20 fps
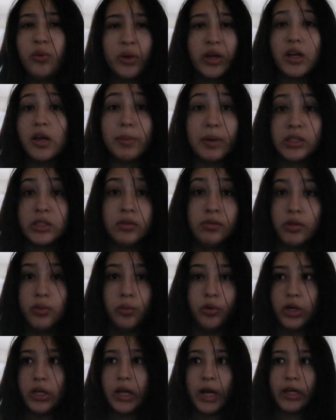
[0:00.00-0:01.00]
wake up at 7 in the
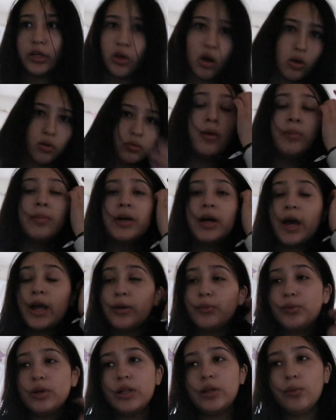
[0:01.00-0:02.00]
morning, I don't. But I
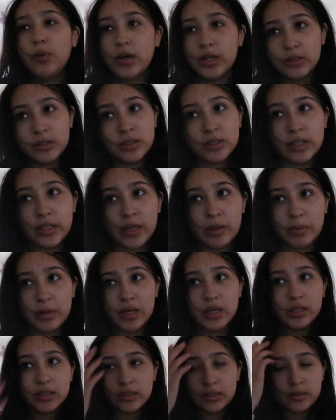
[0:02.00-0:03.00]
really wanted to today because